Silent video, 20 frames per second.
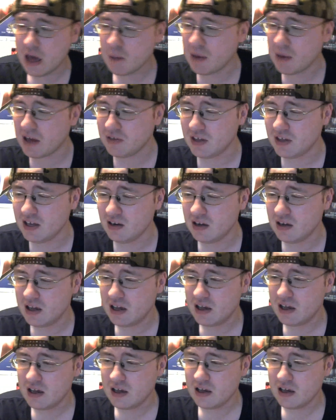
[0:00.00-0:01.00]
But I think
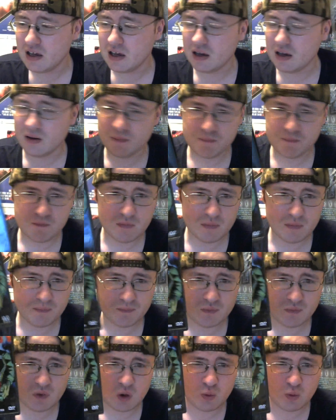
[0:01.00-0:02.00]

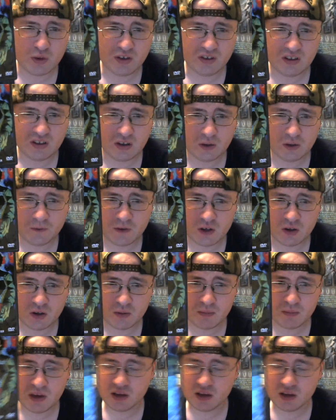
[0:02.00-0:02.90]
a reason this film